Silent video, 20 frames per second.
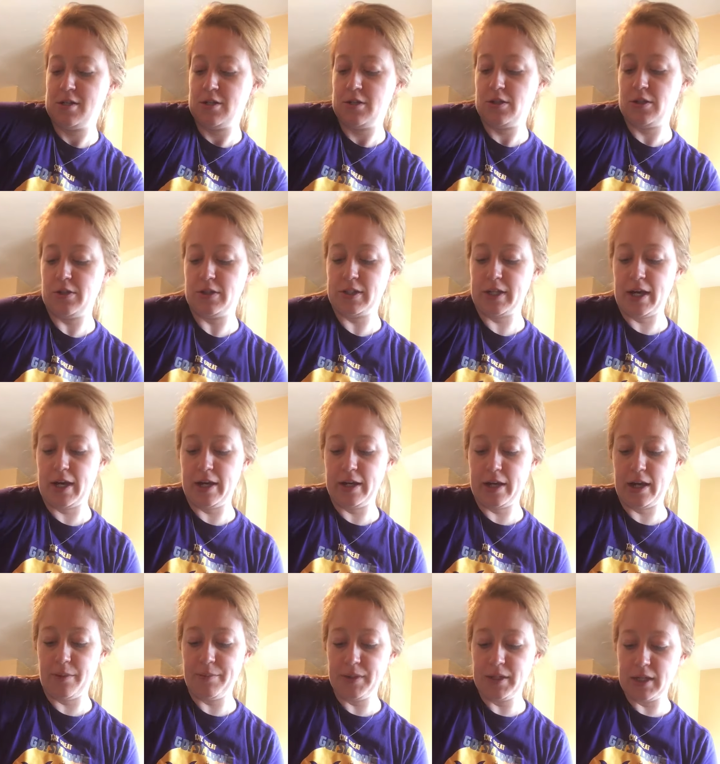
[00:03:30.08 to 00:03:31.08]
So it's kind of
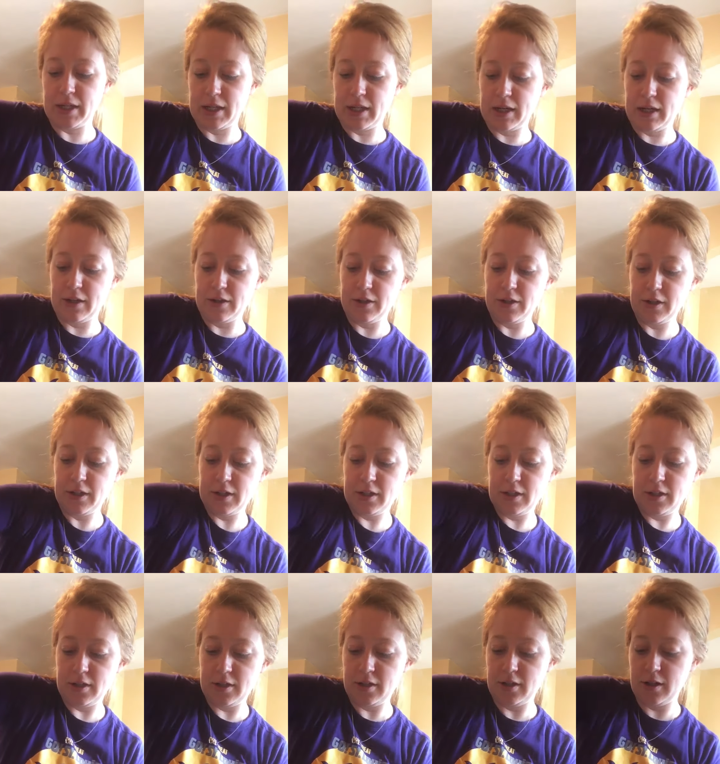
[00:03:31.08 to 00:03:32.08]
coming together
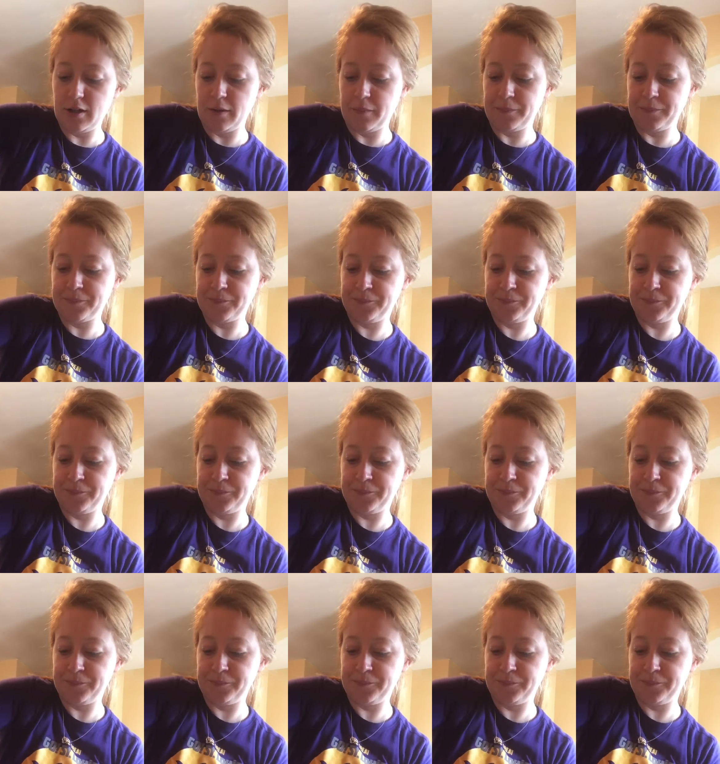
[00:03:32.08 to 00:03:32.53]
here.